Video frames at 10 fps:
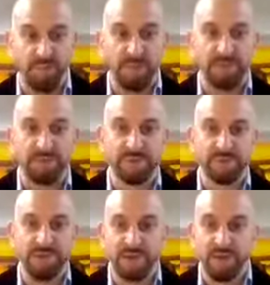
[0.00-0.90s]
We want people to
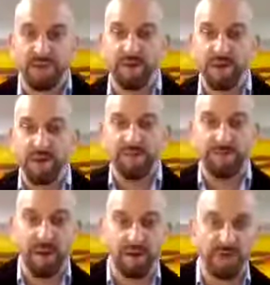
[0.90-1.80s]
stay there, be
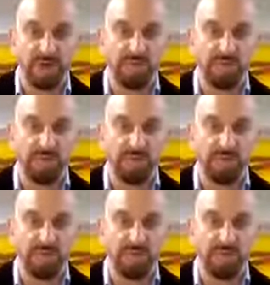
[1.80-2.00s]
part of our